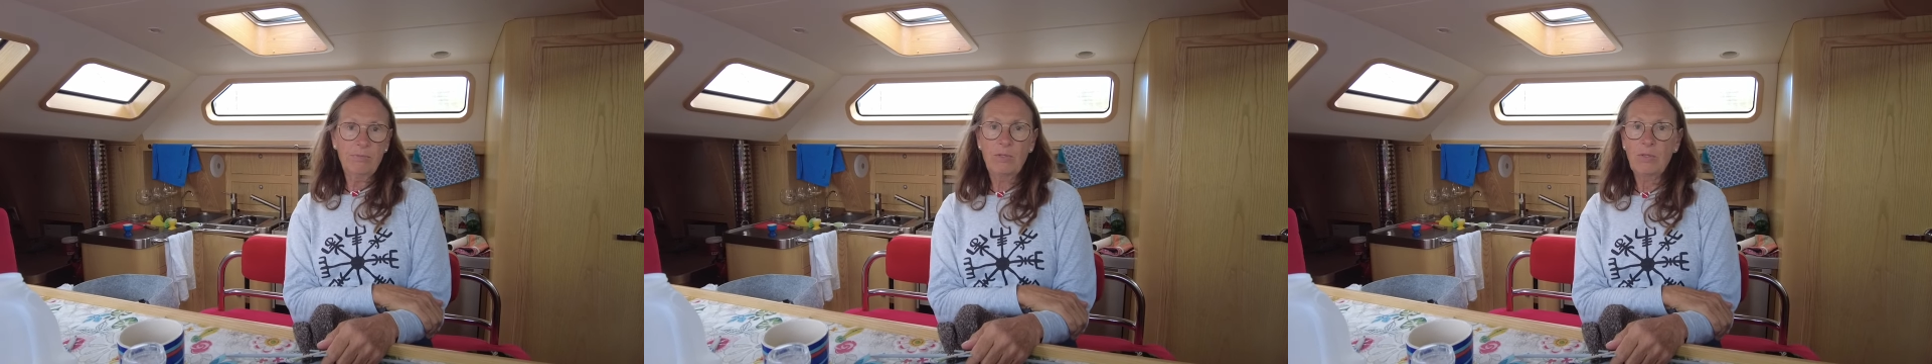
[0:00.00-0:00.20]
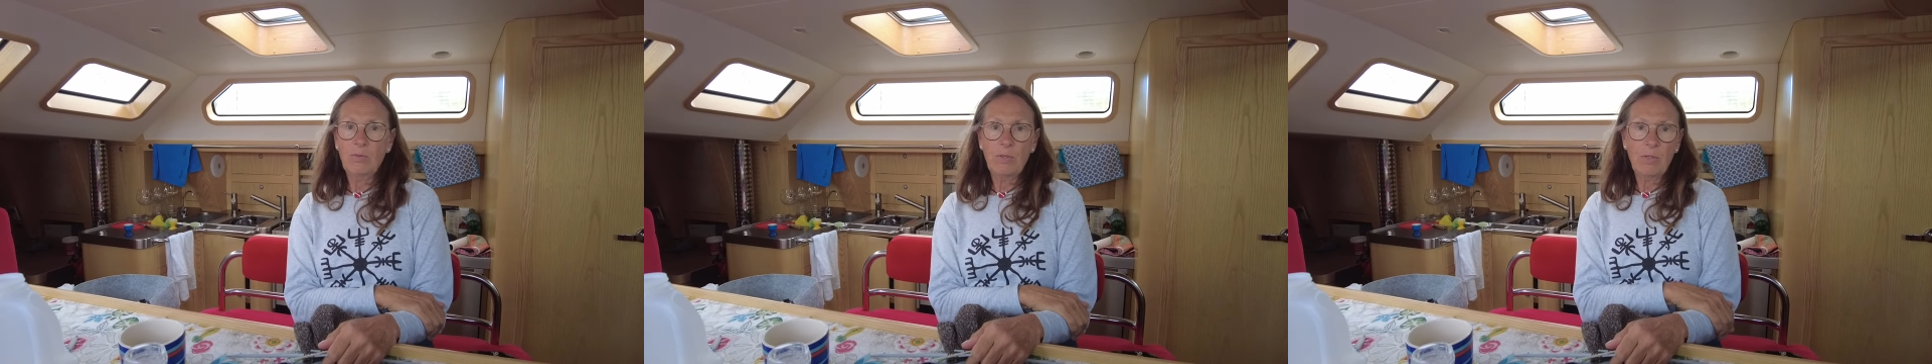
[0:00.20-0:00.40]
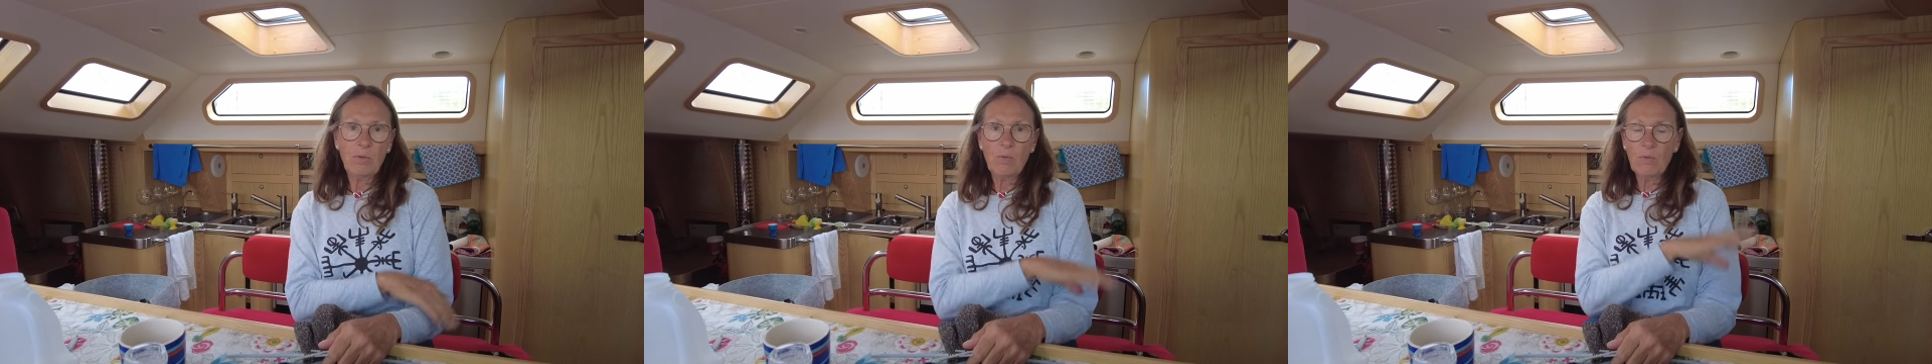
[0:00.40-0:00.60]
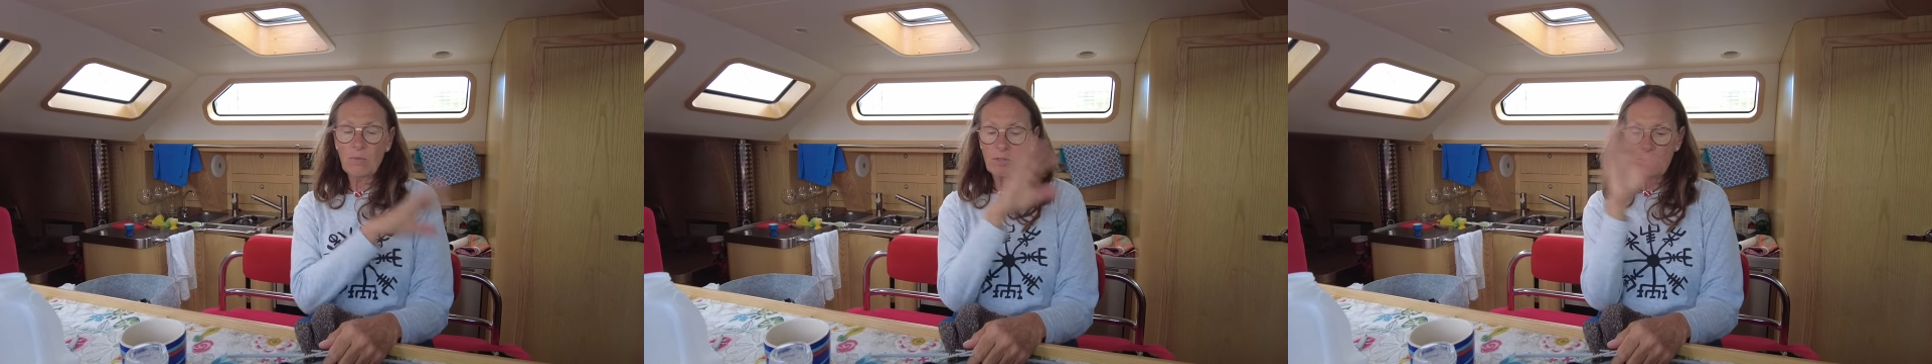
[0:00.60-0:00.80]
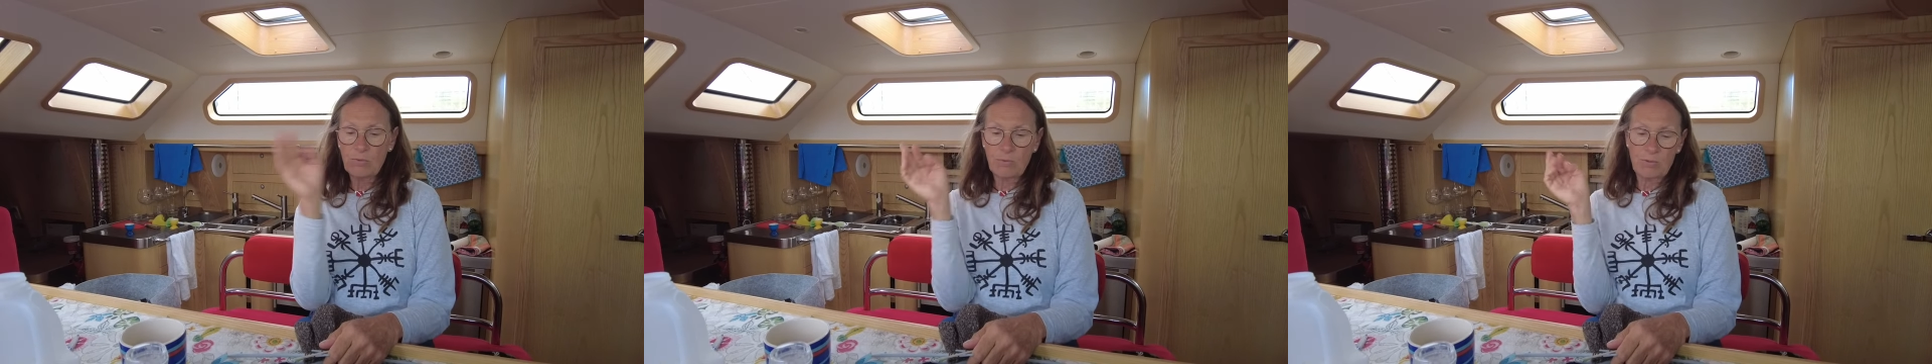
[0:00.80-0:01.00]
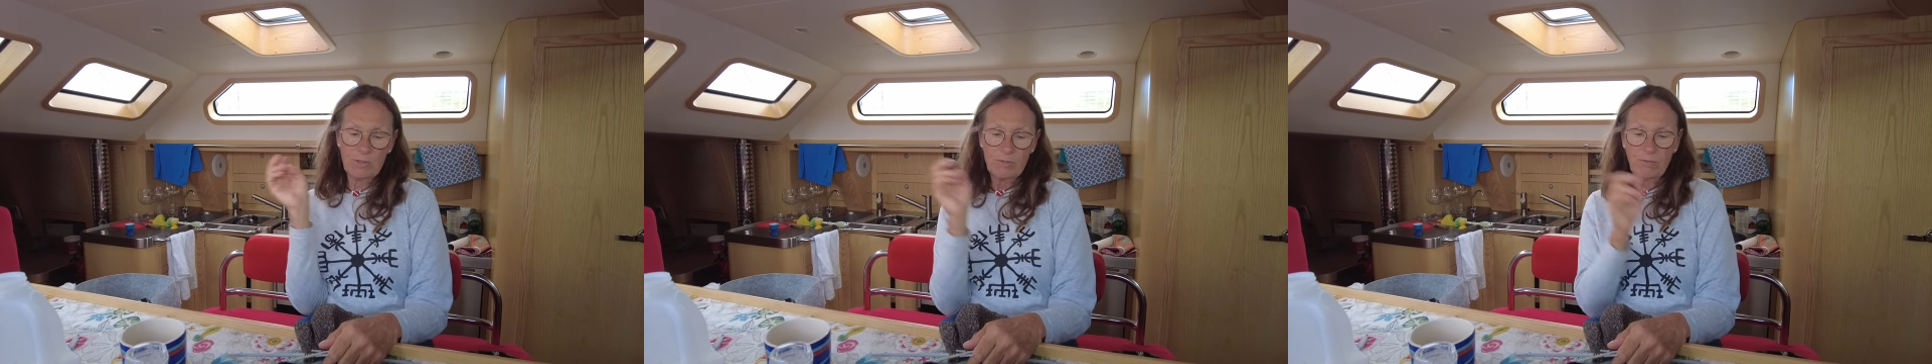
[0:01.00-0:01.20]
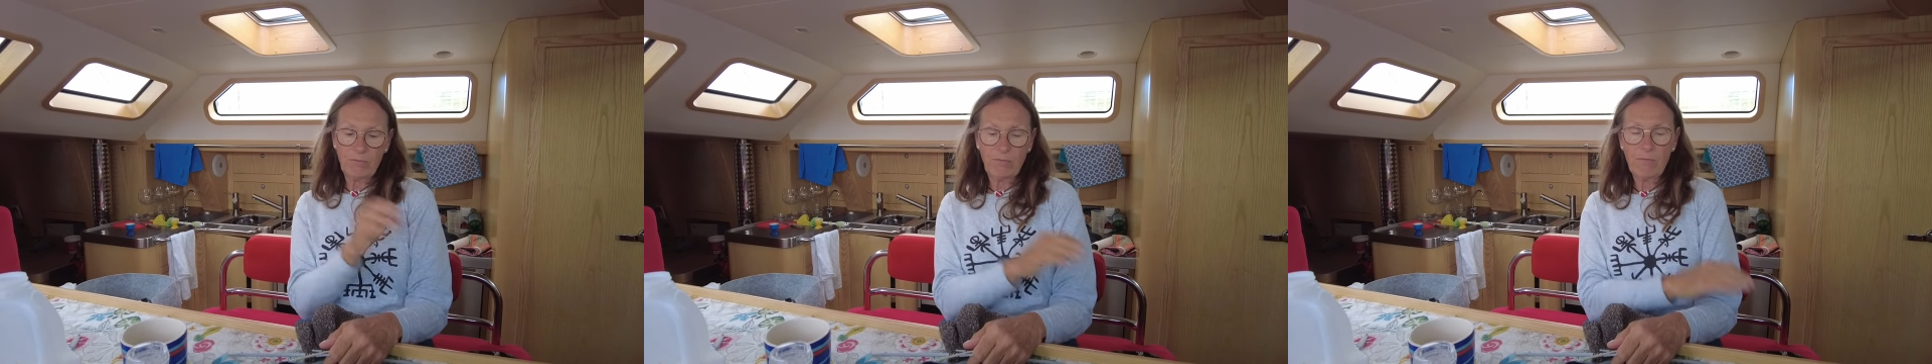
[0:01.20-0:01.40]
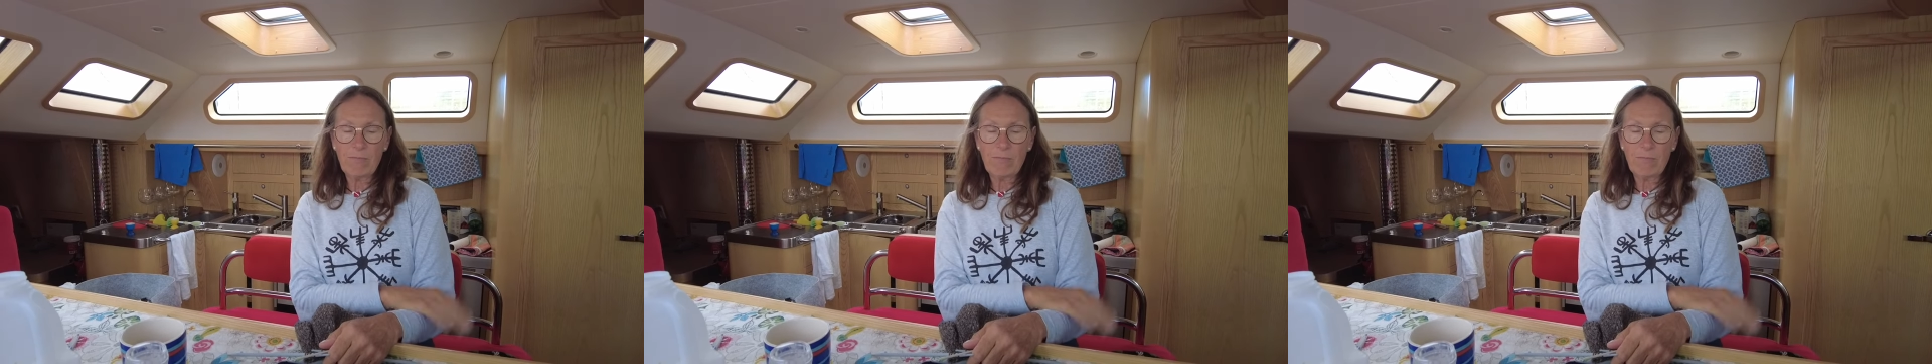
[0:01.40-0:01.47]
doing all sorts of